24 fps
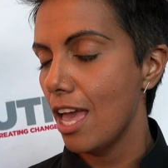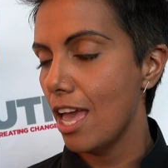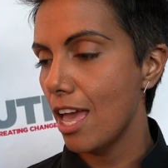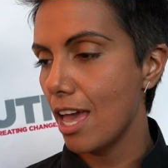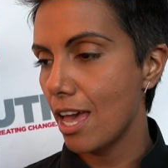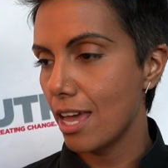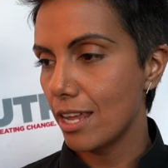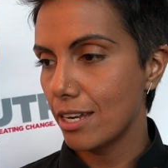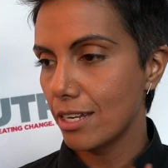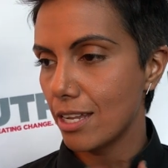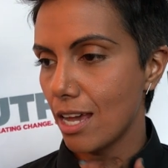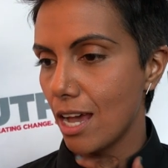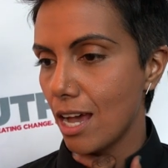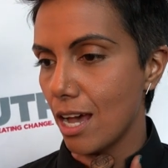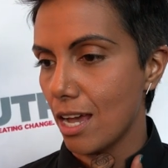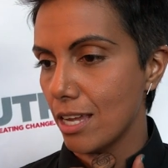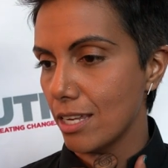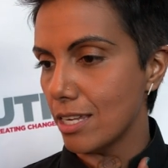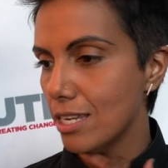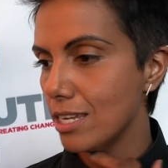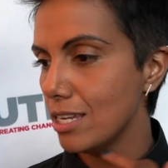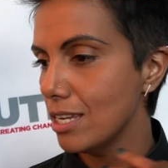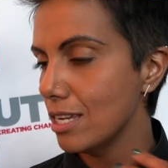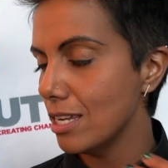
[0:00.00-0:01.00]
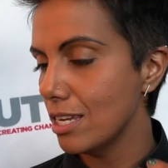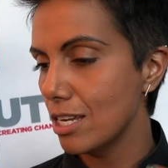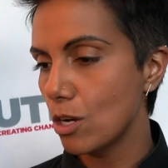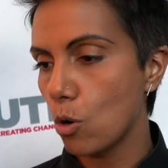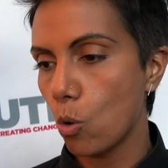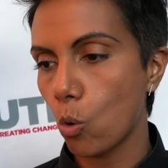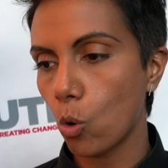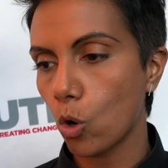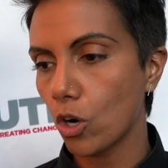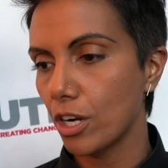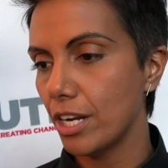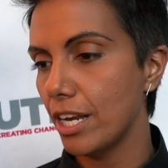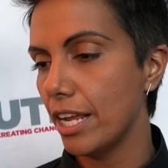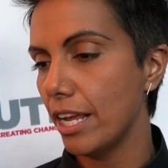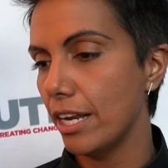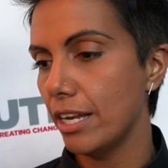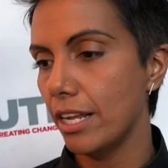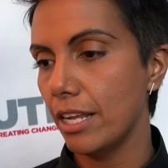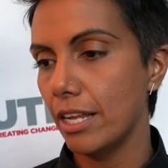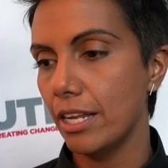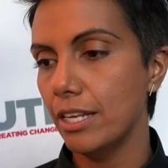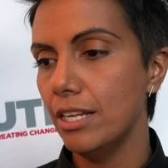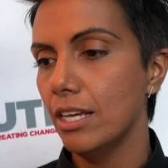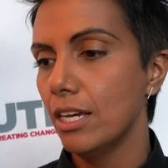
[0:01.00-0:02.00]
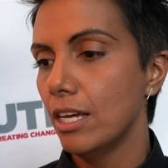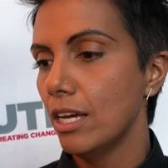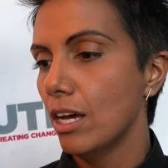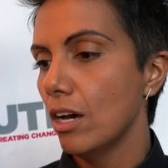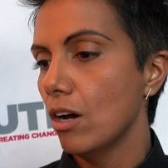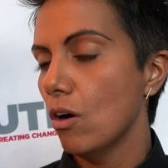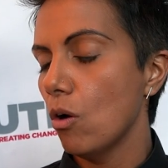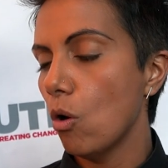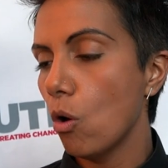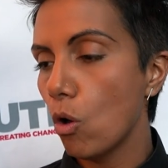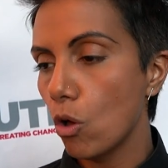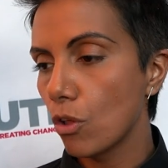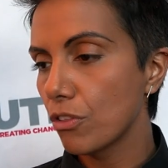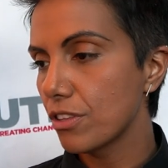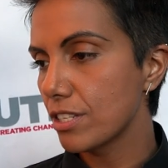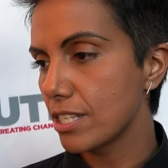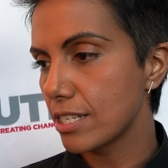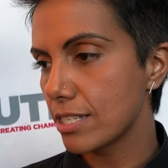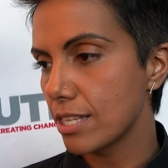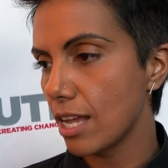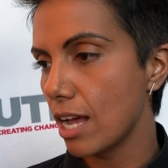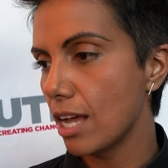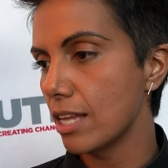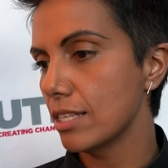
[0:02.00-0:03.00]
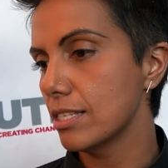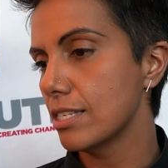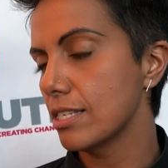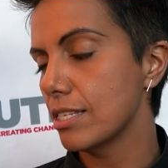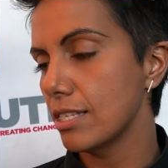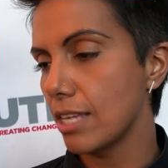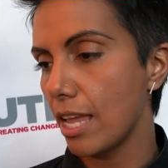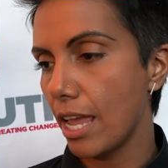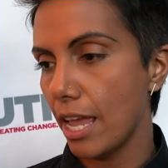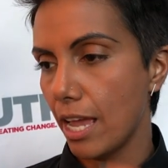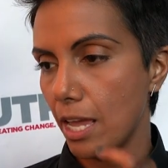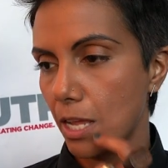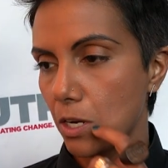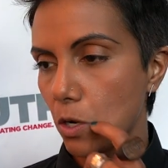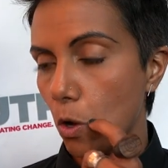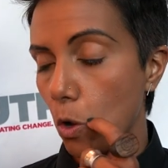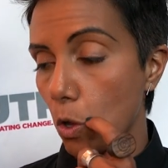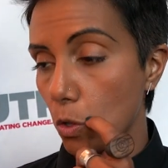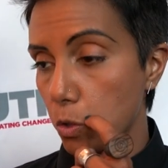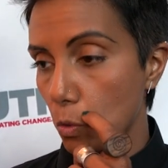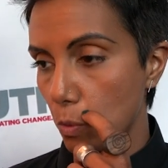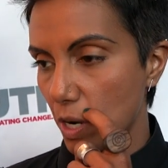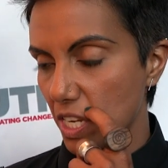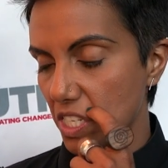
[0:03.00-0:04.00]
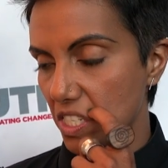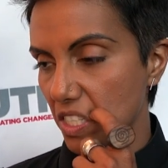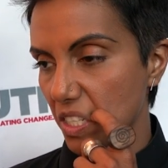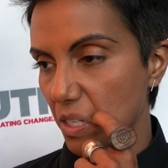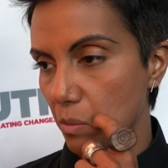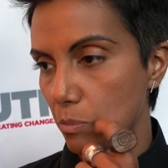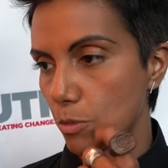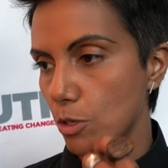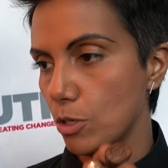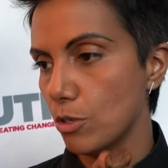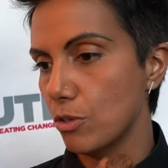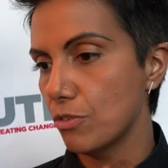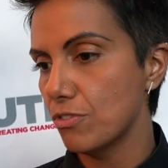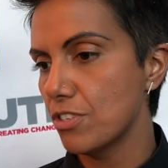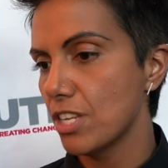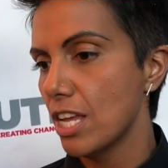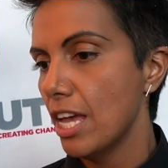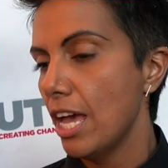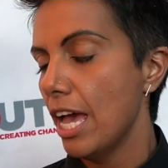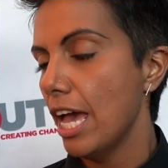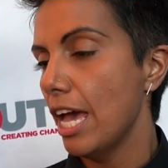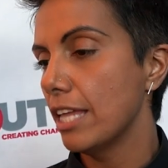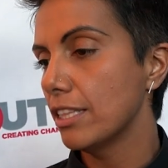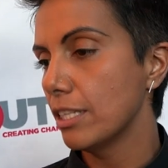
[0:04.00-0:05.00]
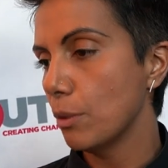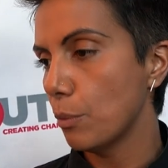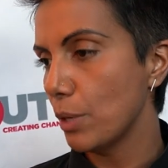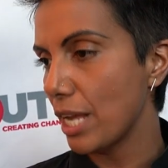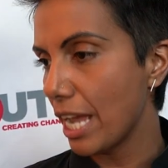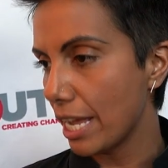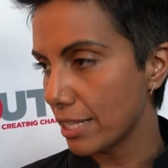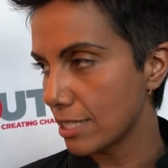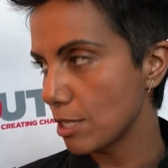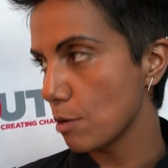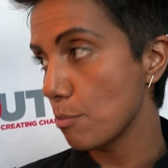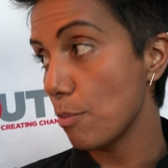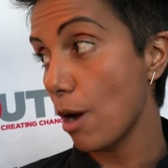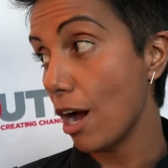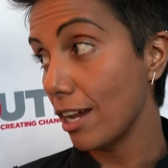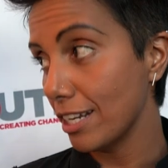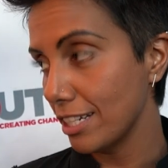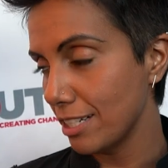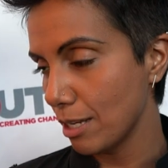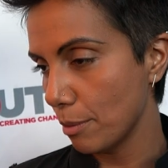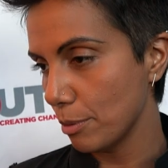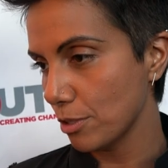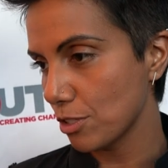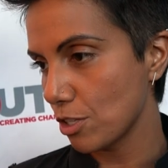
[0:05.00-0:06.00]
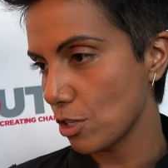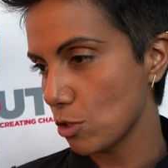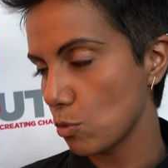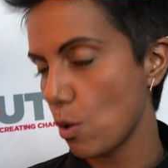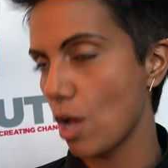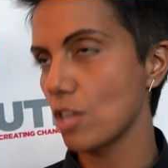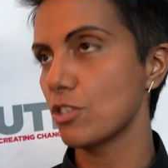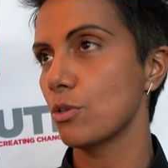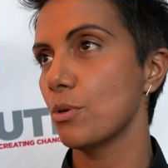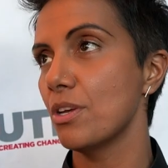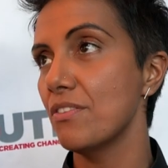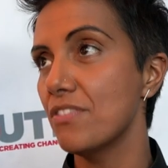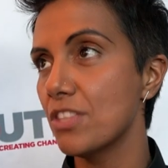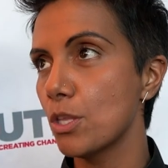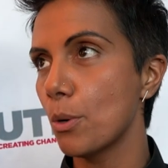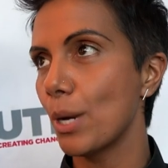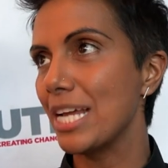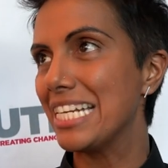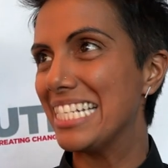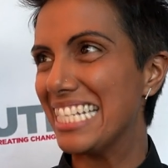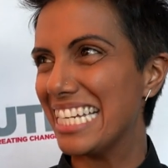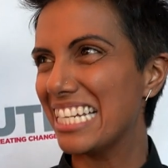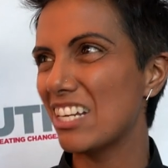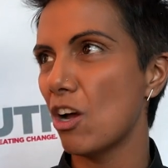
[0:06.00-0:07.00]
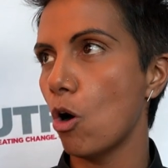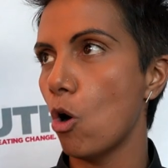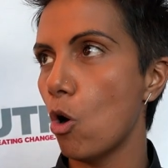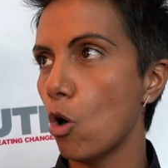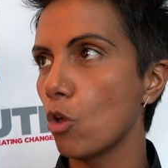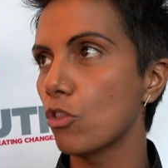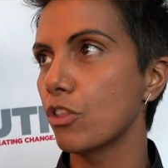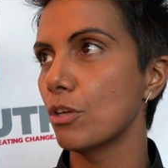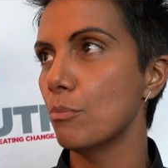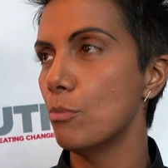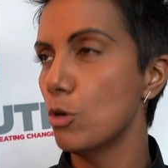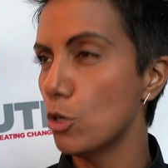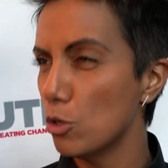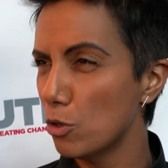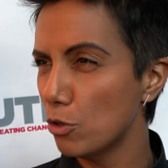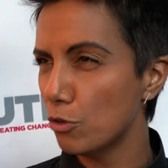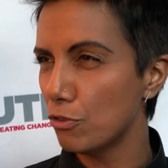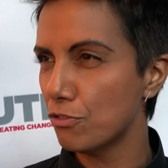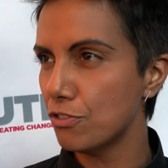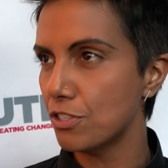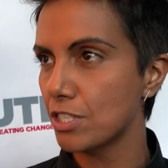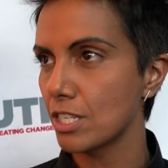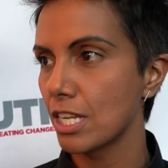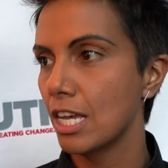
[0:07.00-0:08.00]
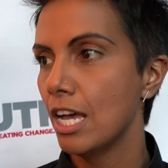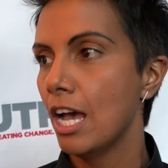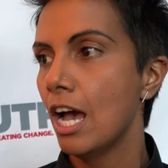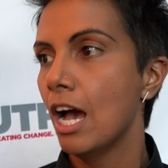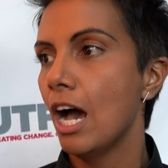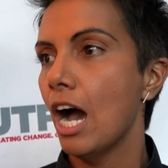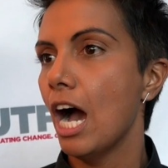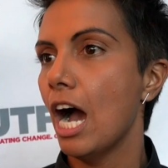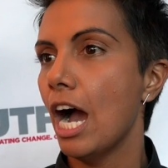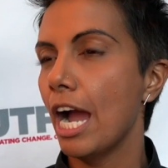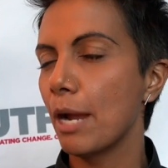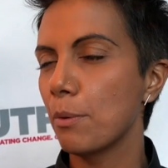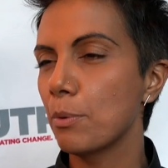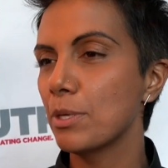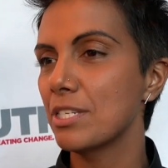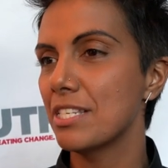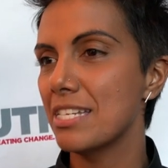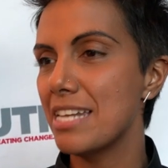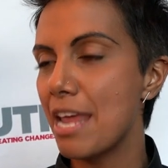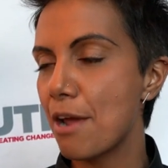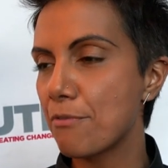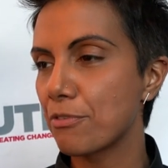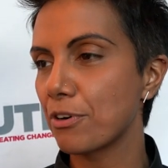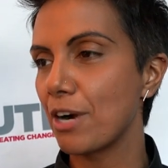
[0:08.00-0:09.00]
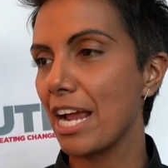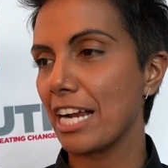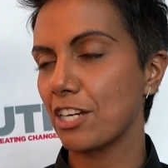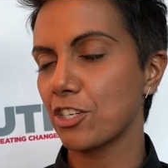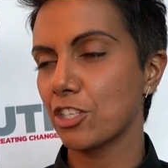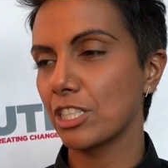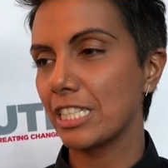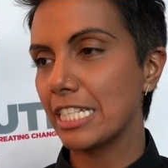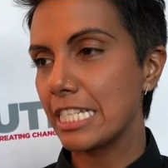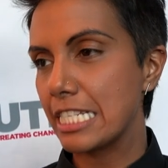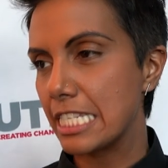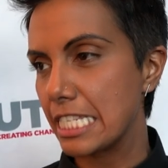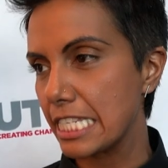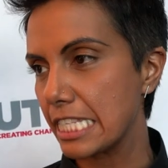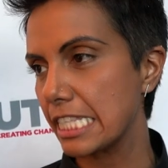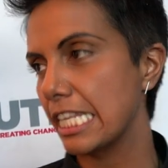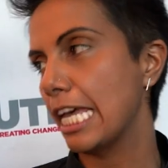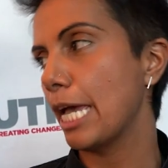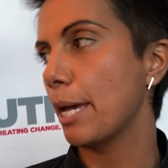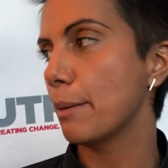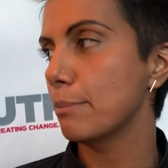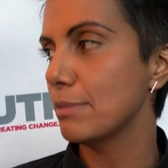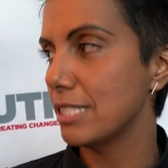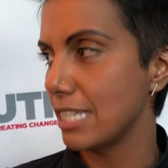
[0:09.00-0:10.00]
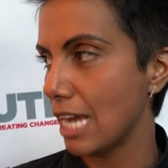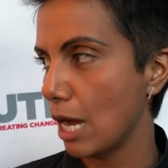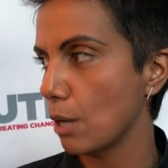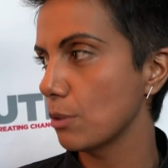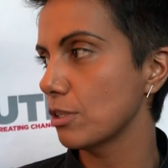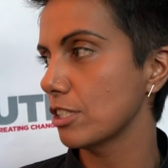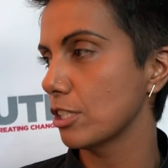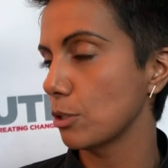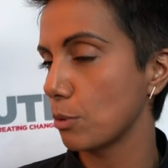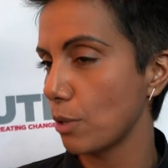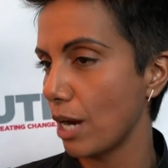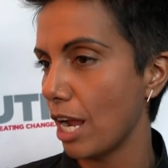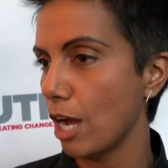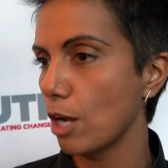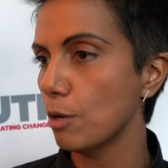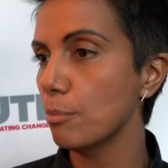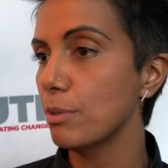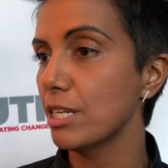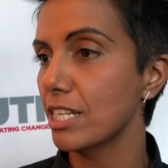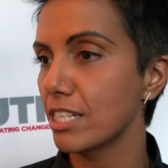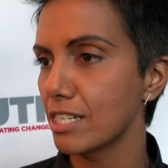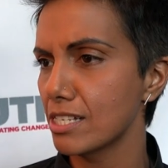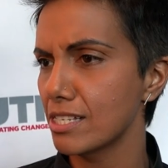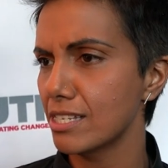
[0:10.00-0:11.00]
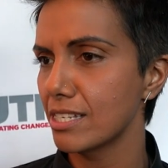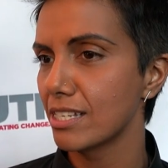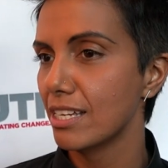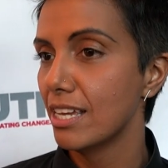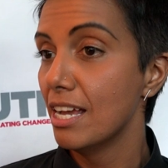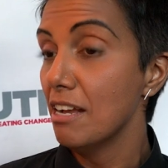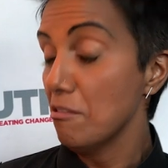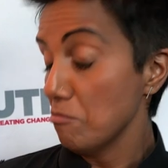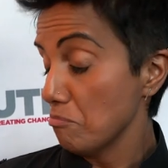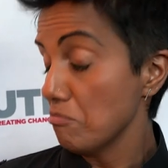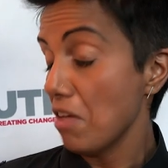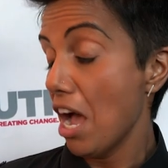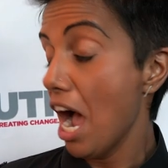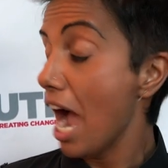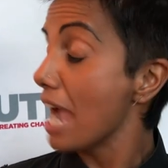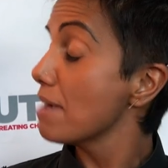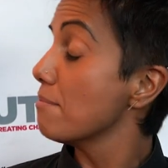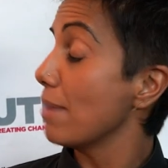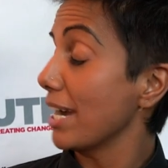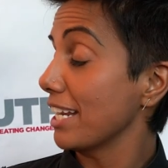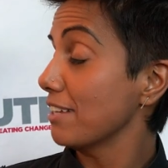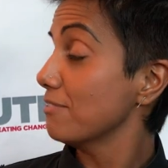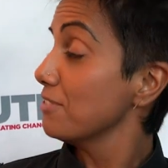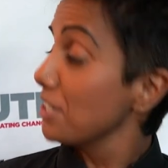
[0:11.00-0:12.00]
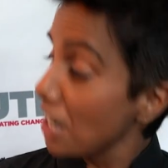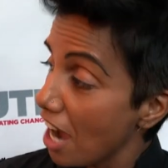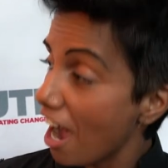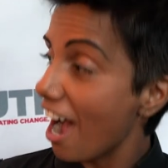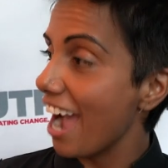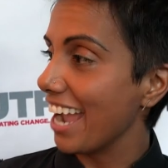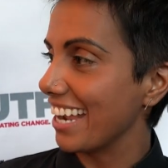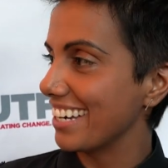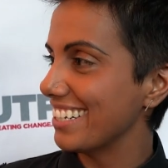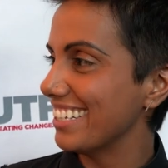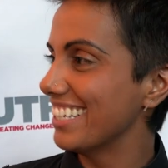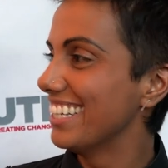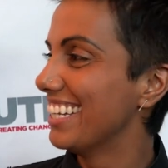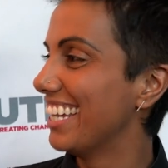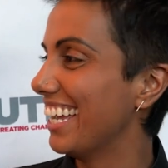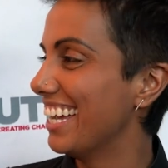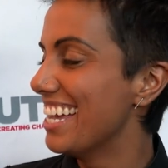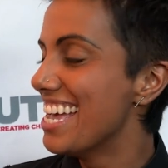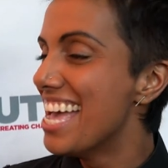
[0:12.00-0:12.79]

And he coordinated all the stunts and all the wrestling moves. And then we had some body doubles as well. So even though I did all the moves, I was never actually slammed down to the ground because I might have died.